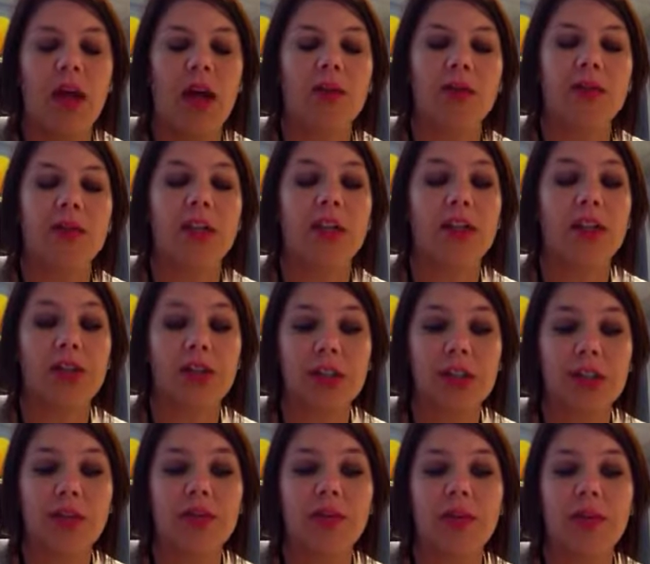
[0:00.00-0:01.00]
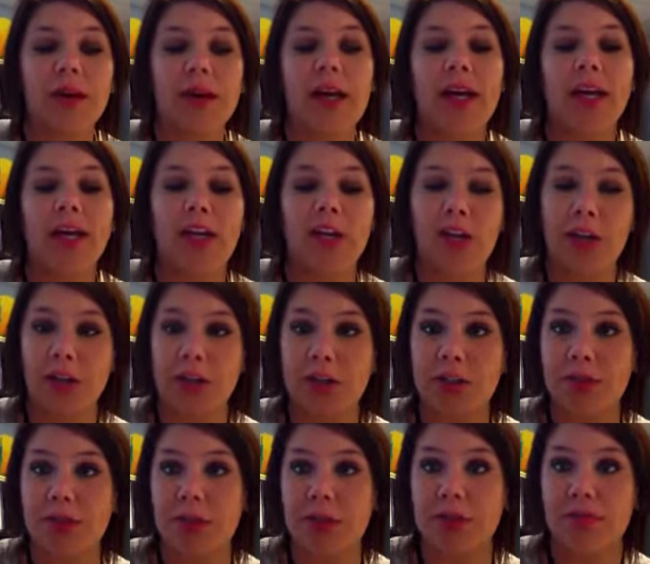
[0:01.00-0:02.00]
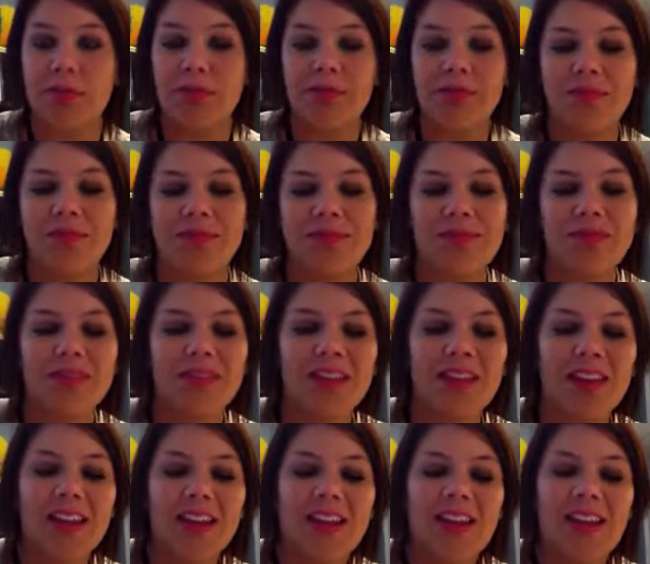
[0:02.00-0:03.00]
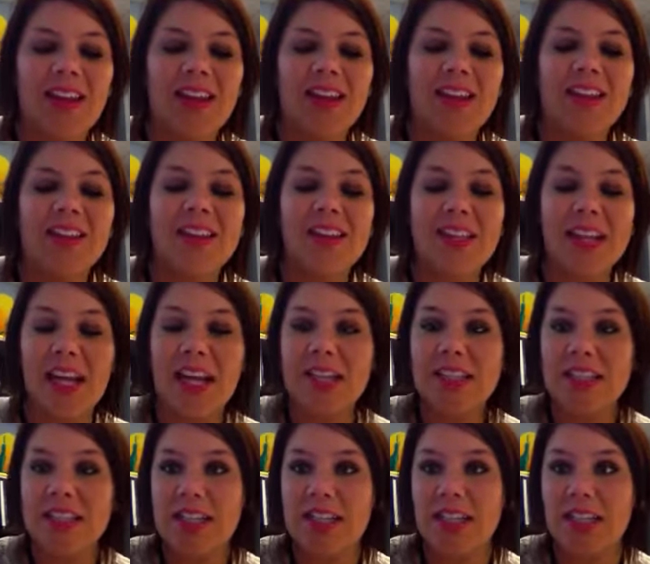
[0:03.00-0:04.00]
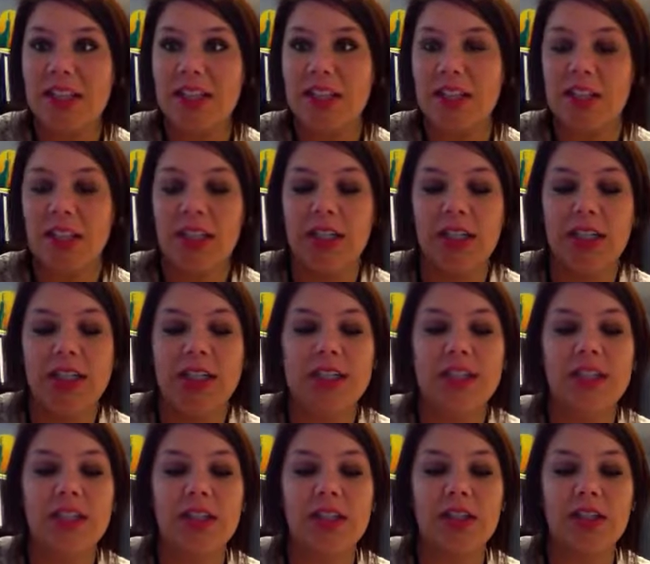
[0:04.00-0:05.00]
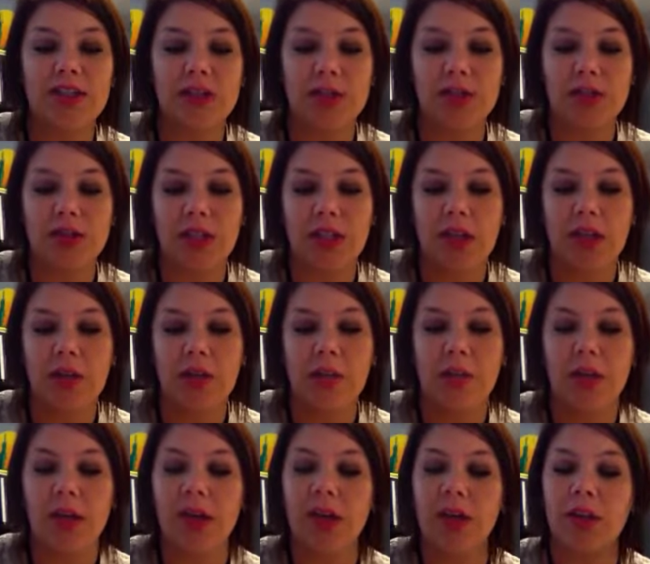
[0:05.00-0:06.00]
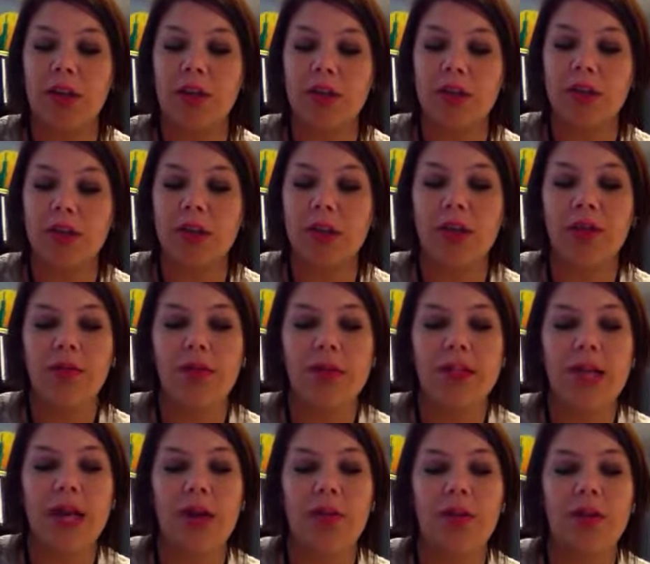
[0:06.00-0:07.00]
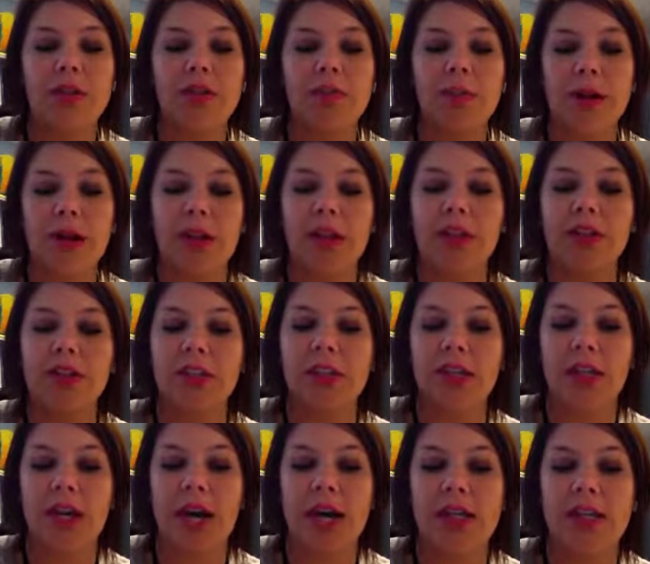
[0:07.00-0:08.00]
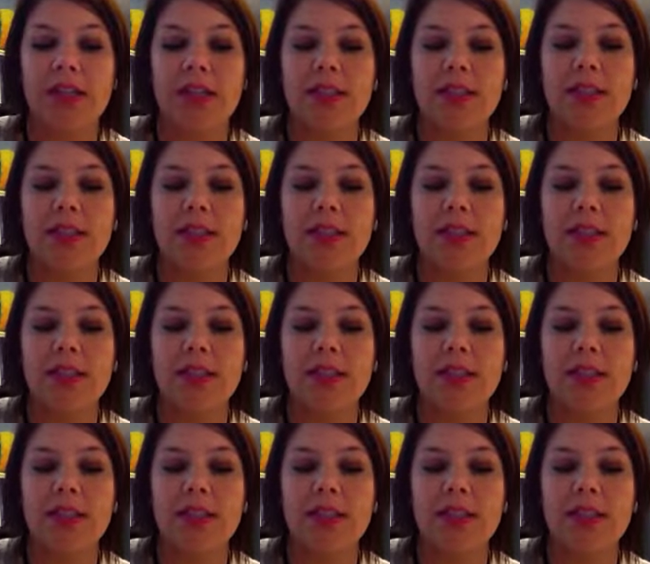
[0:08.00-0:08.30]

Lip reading: Constructive feedback and encouragement. The next stage is conclusion. My conclusion of Miss Howard's biology class